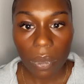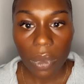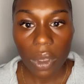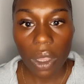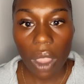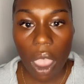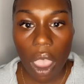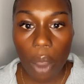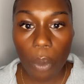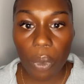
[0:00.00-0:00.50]

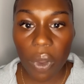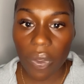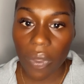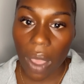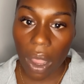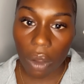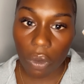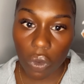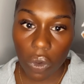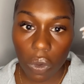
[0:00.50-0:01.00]
With
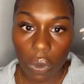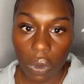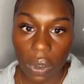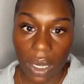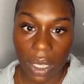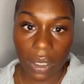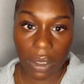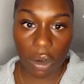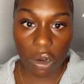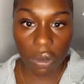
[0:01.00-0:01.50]
that knot
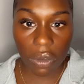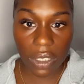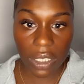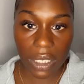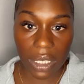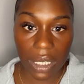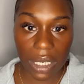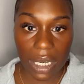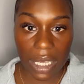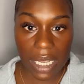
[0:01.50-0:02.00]
that's
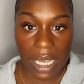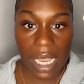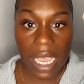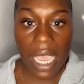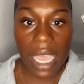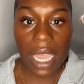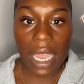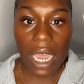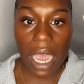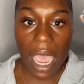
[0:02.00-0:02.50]
constantly
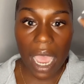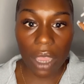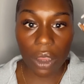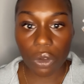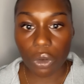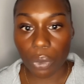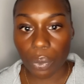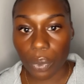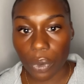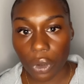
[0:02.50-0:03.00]
at
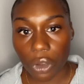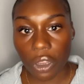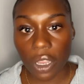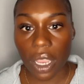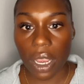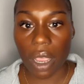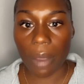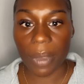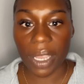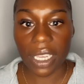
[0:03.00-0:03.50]
your
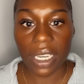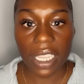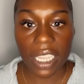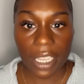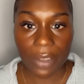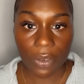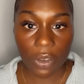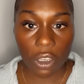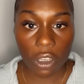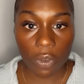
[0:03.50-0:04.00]
root. I mean,
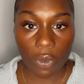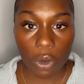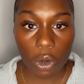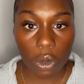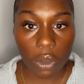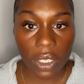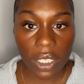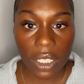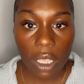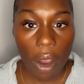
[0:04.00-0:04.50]
even if
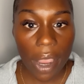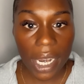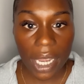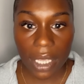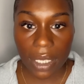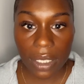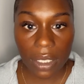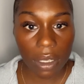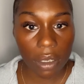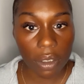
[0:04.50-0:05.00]
your
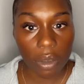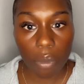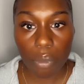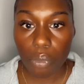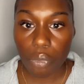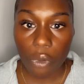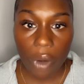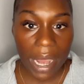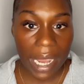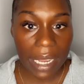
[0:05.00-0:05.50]
stylist
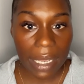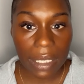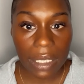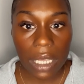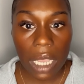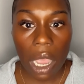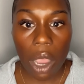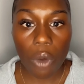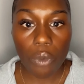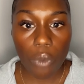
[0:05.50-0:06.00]
doesn't braid
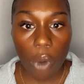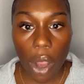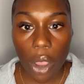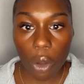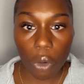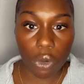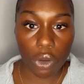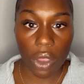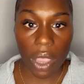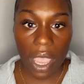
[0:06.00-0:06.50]
right
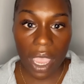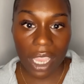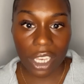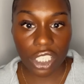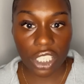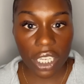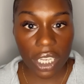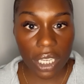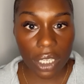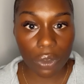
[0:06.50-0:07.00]
on your
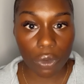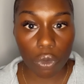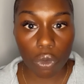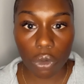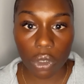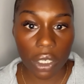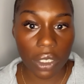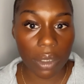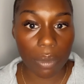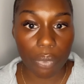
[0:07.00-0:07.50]
edges
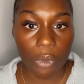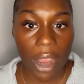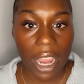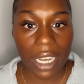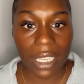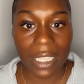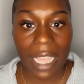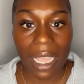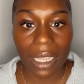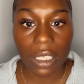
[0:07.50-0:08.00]
or doesn't
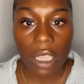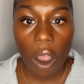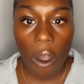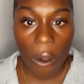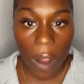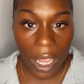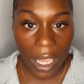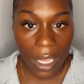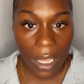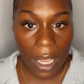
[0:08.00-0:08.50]
braid that
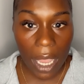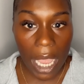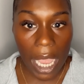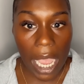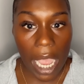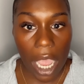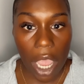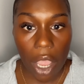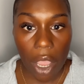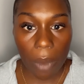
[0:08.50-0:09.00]
tight,
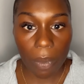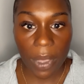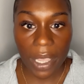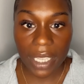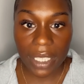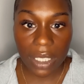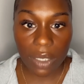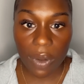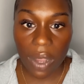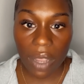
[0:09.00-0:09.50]
they
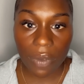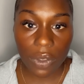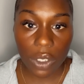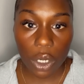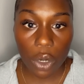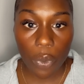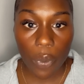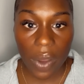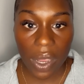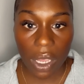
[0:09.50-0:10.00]
still have to
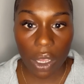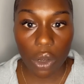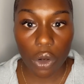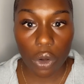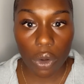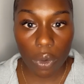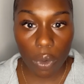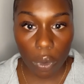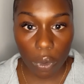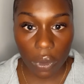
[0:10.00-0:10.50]
create a
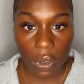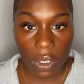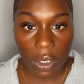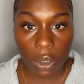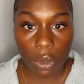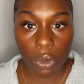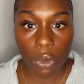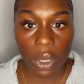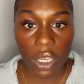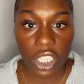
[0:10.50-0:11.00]
knot
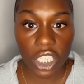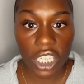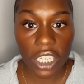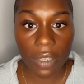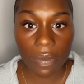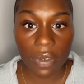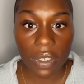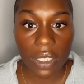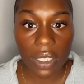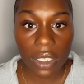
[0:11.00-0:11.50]
to
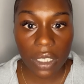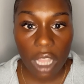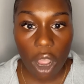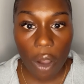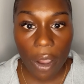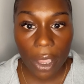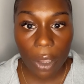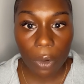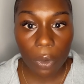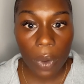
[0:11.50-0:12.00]
achieve the
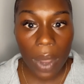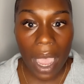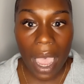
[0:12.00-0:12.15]
style,